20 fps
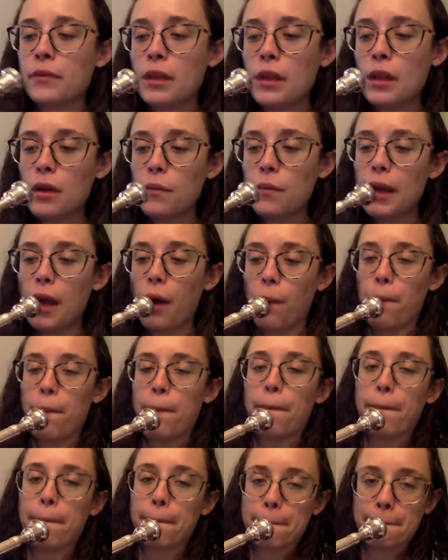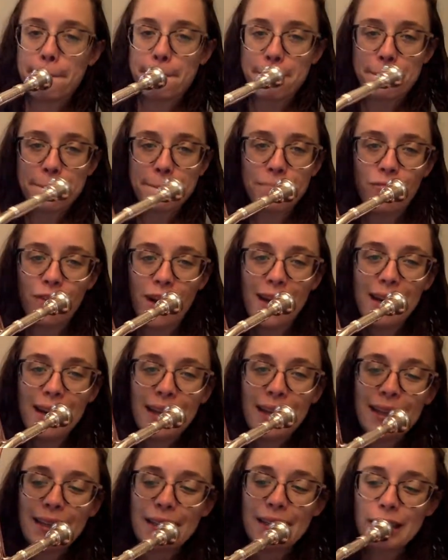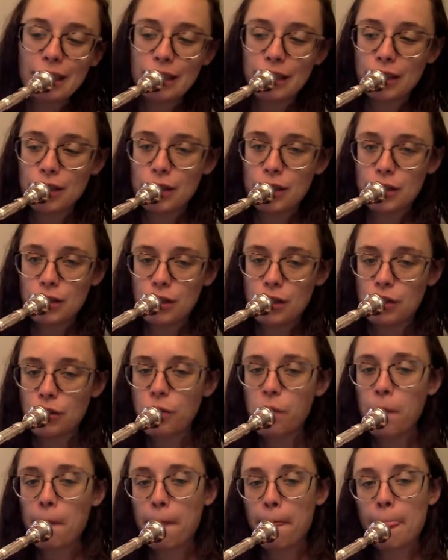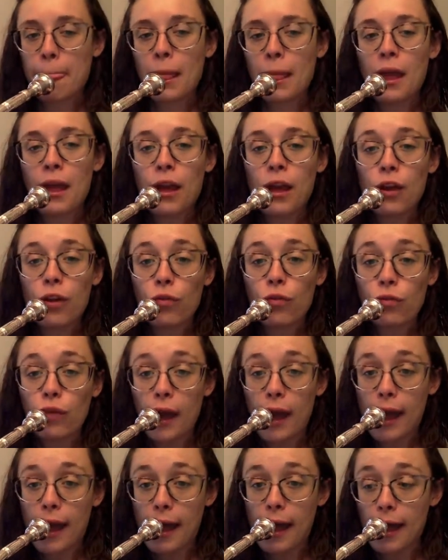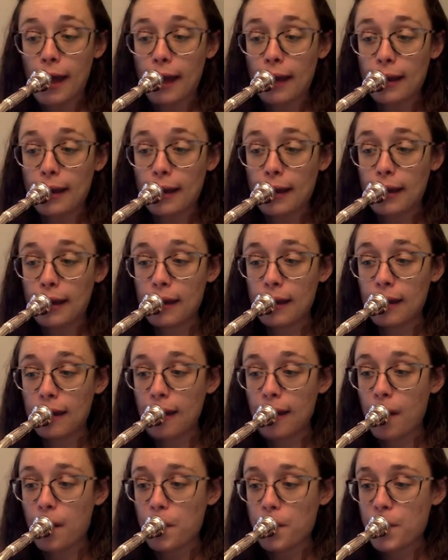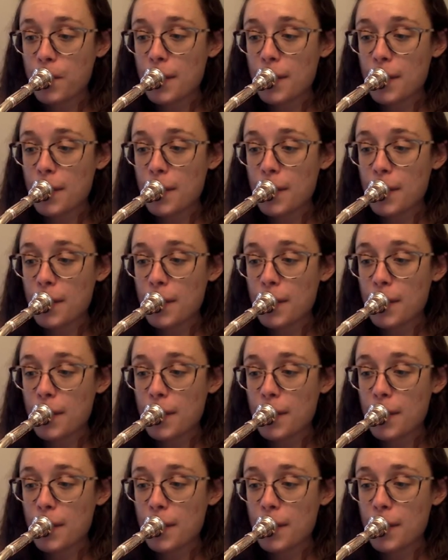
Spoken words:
Here we go. 1, 2, ready, go.